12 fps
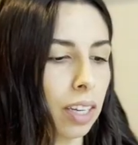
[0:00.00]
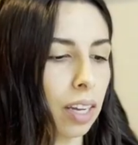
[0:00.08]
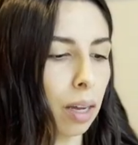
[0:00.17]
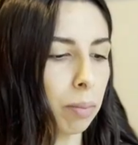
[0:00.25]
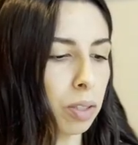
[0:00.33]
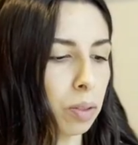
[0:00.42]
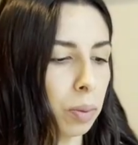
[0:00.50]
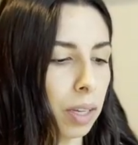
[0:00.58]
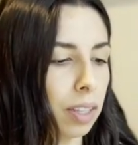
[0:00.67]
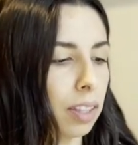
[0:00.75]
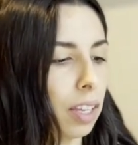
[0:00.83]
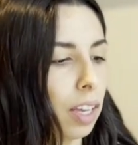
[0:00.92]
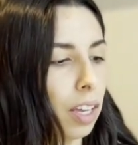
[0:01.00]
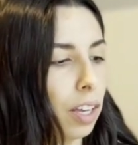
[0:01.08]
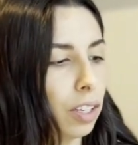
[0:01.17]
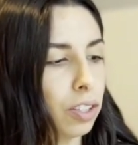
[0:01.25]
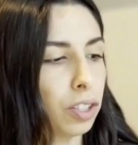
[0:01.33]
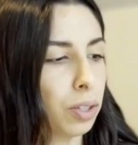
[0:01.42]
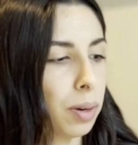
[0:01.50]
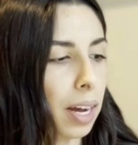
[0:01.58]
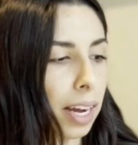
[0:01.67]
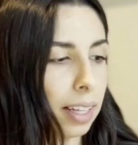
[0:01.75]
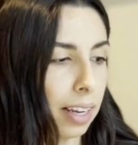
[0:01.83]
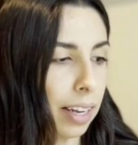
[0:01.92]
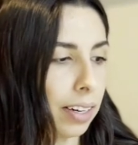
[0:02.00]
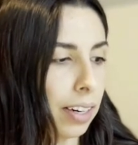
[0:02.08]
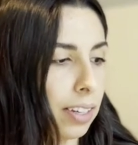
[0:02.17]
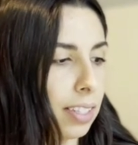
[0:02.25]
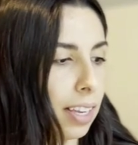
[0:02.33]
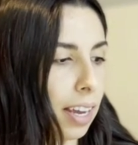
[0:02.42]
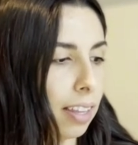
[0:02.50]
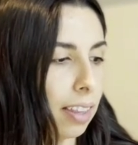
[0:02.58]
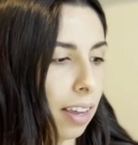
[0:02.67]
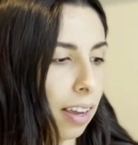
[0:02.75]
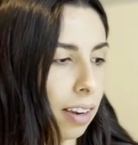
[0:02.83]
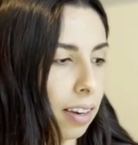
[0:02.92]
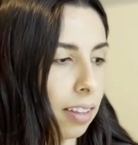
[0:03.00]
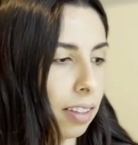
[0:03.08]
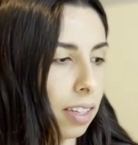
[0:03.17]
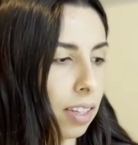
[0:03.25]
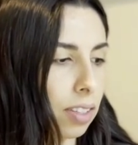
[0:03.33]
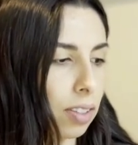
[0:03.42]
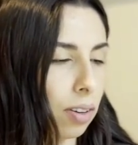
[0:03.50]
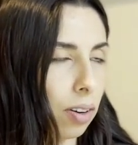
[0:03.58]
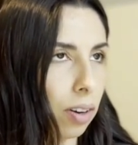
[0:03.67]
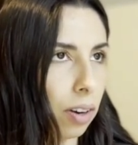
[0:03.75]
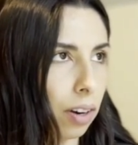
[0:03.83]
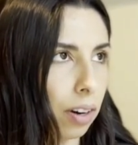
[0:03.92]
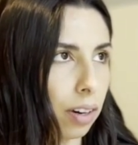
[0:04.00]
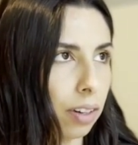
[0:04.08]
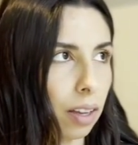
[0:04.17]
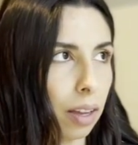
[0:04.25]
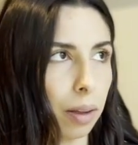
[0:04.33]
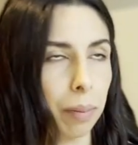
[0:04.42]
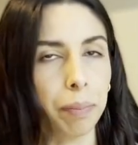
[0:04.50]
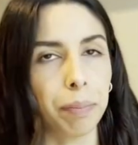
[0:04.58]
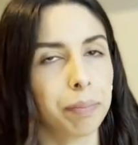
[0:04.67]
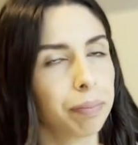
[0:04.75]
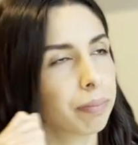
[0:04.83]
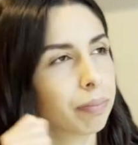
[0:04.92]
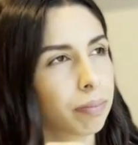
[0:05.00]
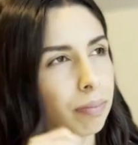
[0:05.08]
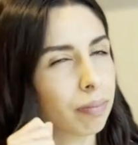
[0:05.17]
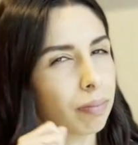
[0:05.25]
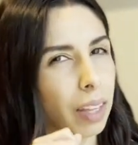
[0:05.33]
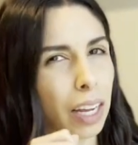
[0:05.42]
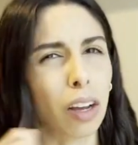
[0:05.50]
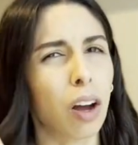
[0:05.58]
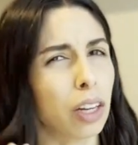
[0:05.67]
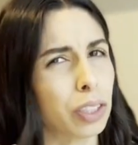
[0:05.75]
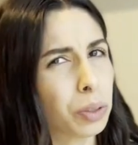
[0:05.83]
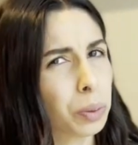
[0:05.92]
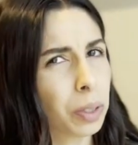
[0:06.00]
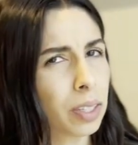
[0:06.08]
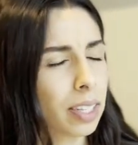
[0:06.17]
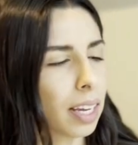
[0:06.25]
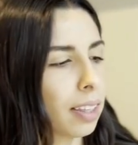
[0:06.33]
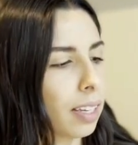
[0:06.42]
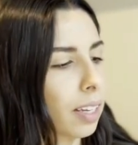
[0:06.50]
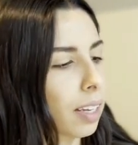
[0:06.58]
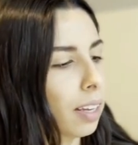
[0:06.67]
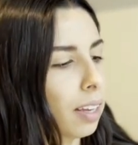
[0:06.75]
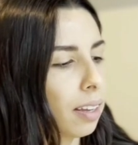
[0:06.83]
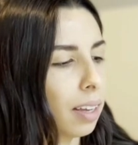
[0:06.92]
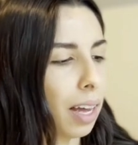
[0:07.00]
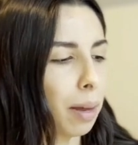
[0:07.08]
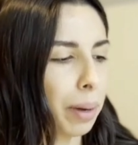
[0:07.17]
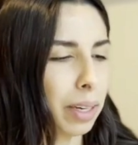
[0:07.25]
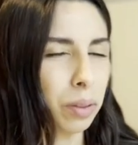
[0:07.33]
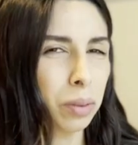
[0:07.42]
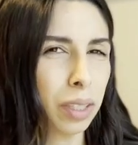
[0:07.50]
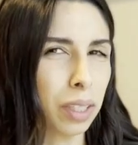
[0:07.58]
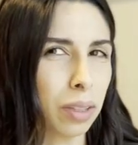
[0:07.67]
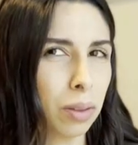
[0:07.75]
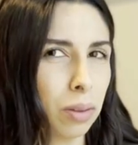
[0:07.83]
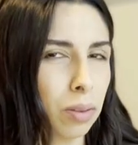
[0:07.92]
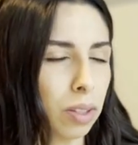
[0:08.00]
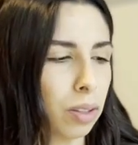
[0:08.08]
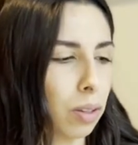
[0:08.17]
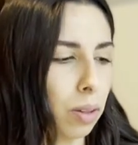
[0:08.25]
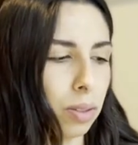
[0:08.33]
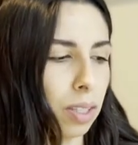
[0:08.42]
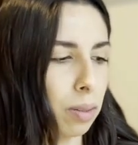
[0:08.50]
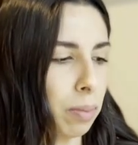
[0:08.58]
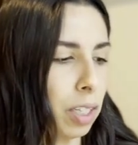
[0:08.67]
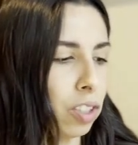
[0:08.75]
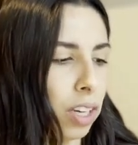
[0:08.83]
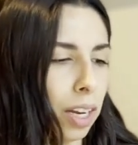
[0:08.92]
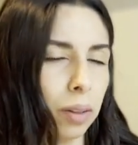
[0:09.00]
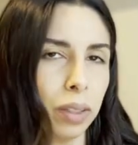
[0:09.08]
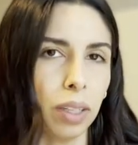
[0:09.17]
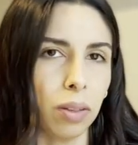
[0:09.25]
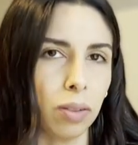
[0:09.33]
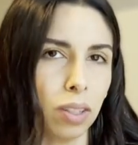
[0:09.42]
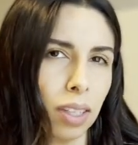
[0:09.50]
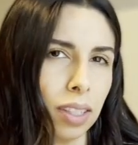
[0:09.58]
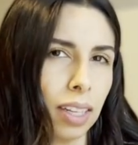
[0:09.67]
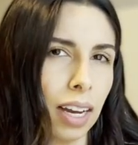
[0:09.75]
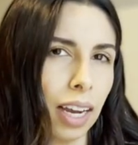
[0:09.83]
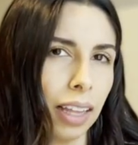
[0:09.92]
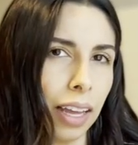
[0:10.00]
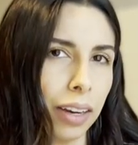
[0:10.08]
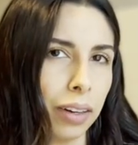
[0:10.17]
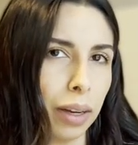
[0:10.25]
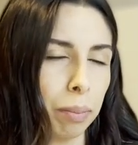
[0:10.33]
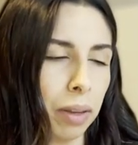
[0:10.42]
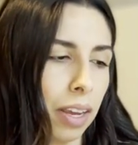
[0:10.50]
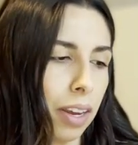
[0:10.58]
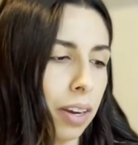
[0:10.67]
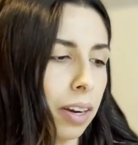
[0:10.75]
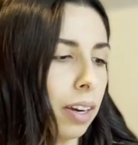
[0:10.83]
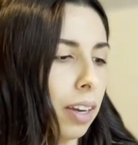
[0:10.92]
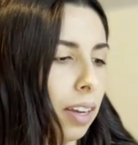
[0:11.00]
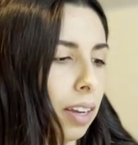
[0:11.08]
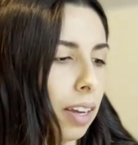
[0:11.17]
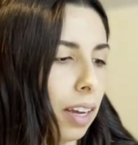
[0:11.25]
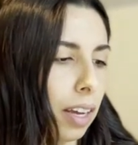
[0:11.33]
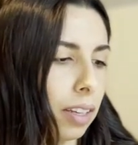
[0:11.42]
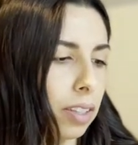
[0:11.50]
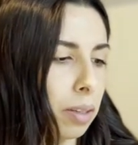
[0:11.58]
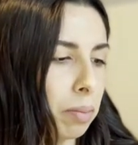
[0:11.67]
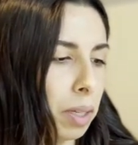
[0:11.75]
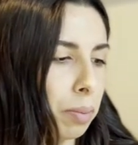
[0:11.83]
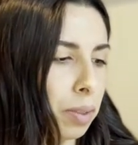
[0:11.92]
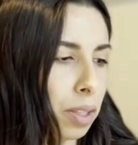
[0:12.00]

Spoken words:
comes with 2 highlighters, and then these are like contours, I think. I don't really use those as much. I only use this highlighter up here, and sometimes